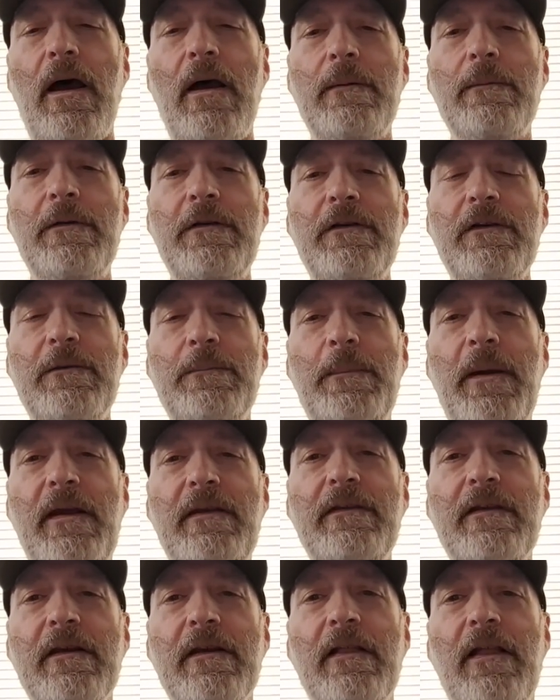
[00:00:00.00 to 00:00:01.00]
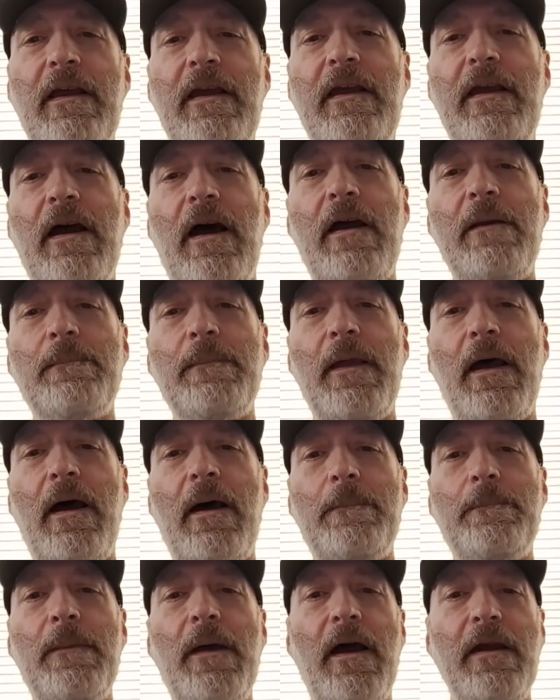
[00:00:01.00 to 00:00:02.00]

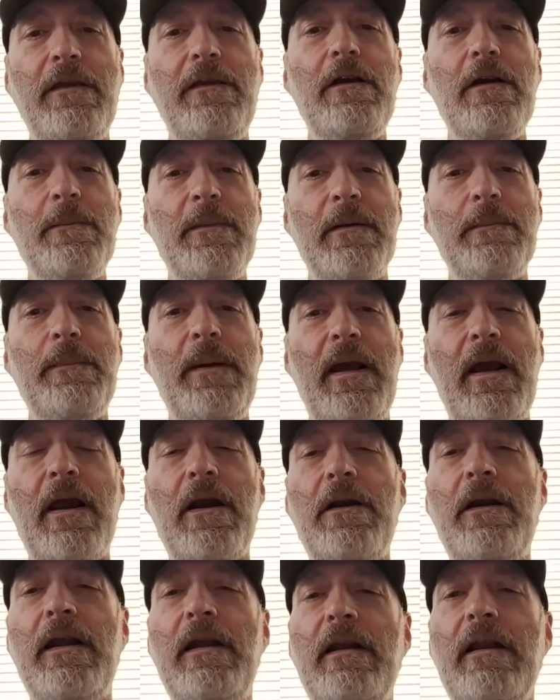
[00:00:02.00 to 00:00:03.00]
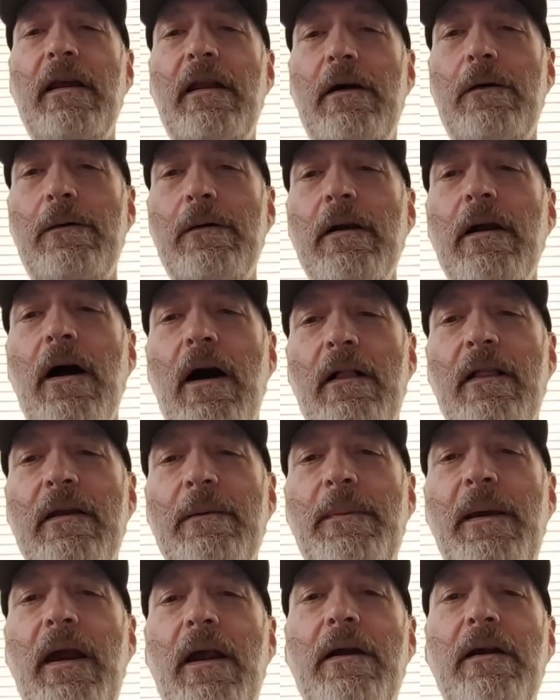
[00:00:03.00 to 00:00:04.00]
a human pairing, an
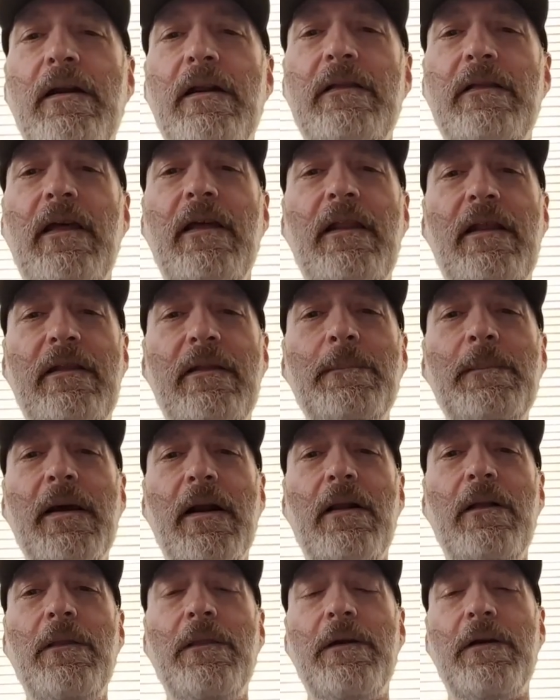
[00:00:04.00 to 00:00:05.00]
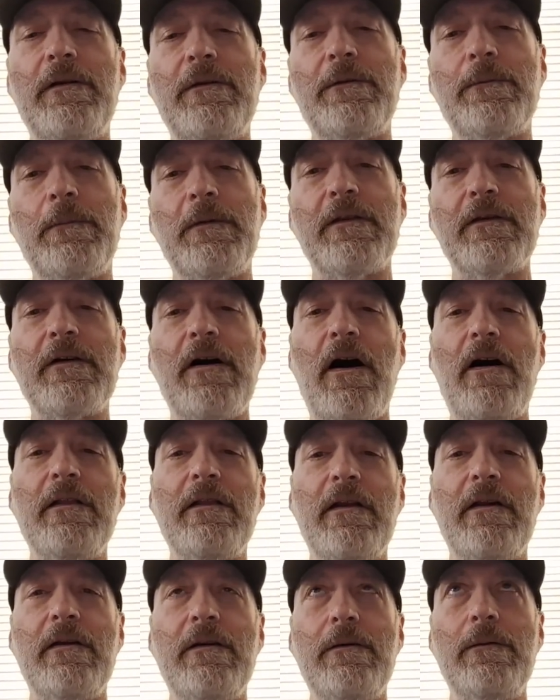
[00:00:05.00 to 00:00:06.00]
Oankali pairing, and then in the middle there's what's
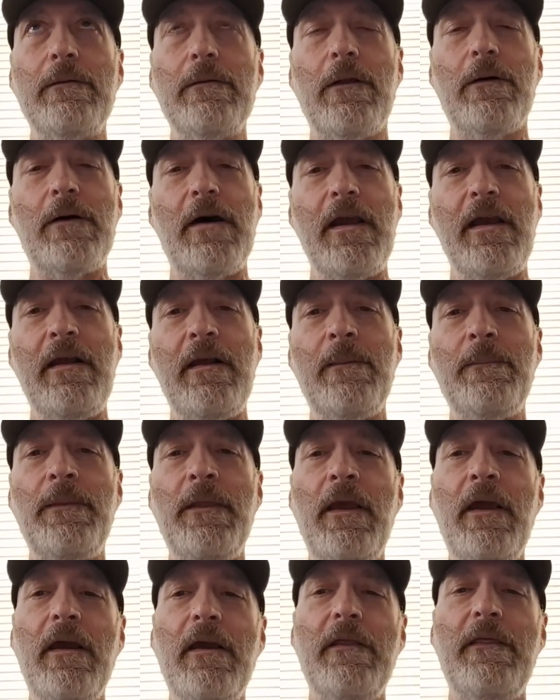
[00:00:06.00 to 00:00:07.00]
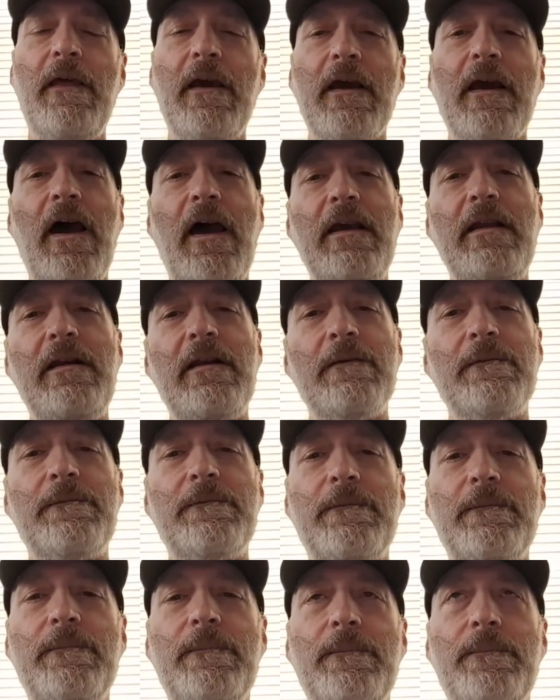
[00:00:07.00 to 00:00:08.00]
called an Uloi that kind of
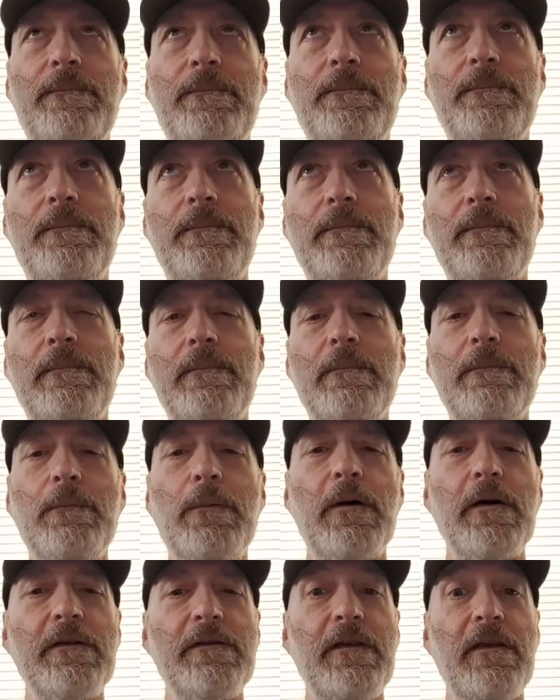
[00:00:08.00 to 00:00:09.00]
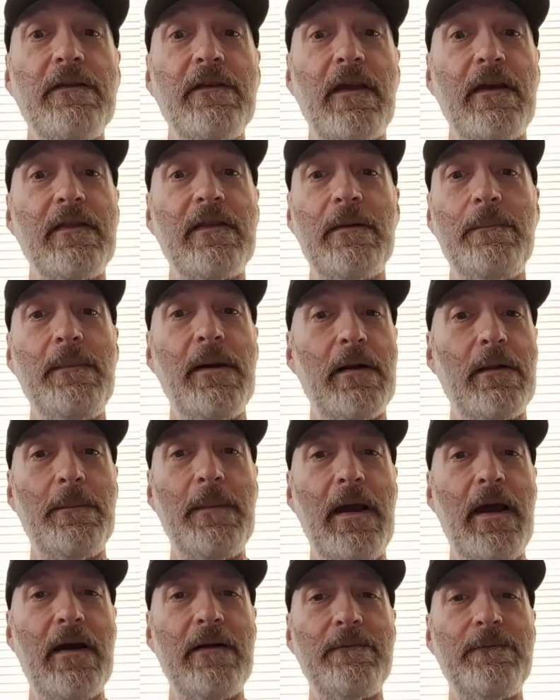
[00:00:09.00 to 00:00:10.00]
works as like the
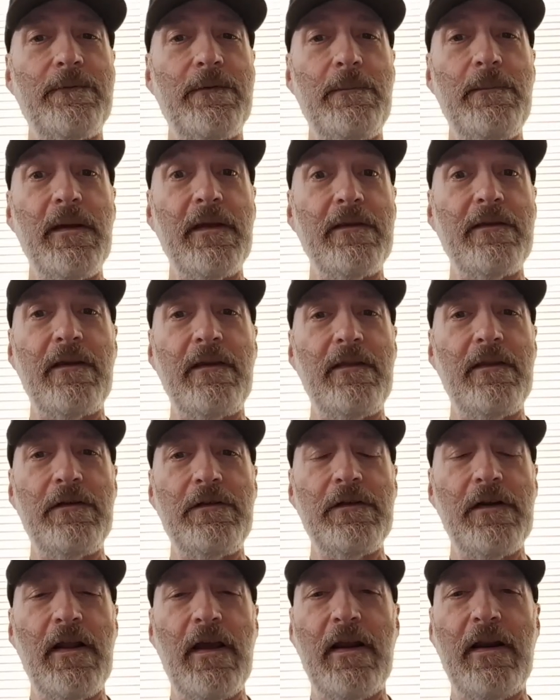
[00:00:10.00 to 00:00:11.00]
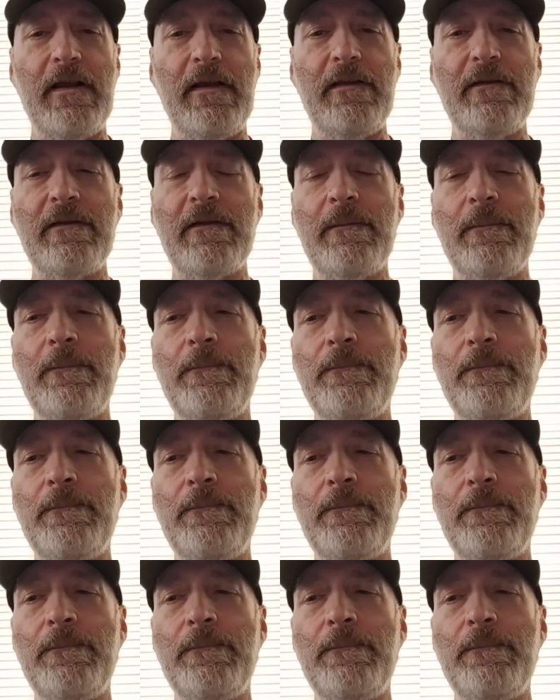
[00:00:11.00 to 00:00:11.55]
middleman for mixing the genetics.